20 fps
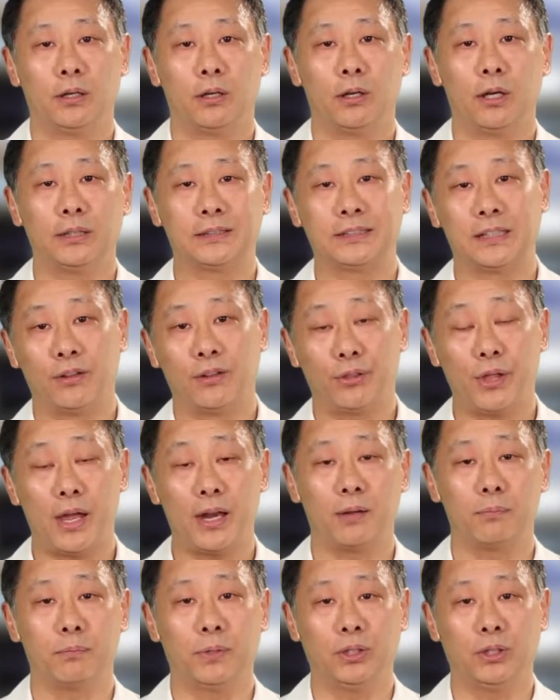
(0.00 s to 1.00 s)

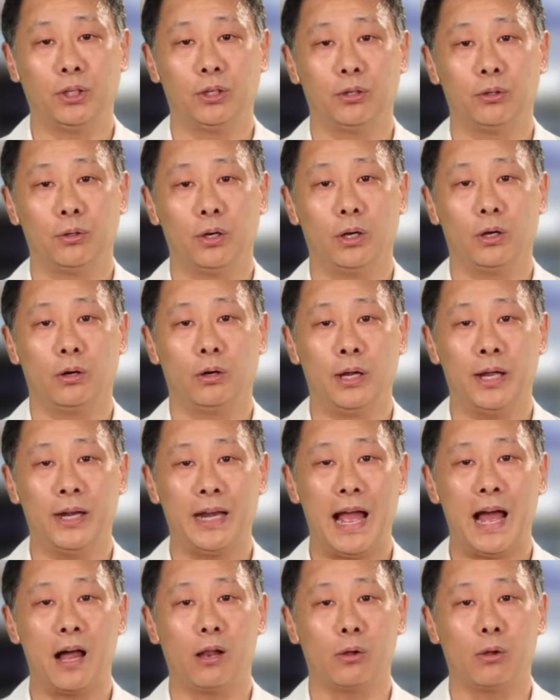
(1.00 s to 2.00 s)
synthetic material, an
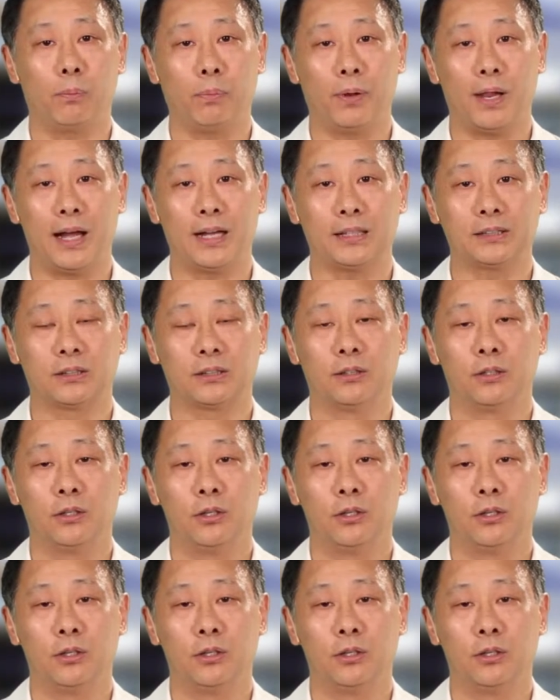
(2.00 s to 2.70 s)
alloplast.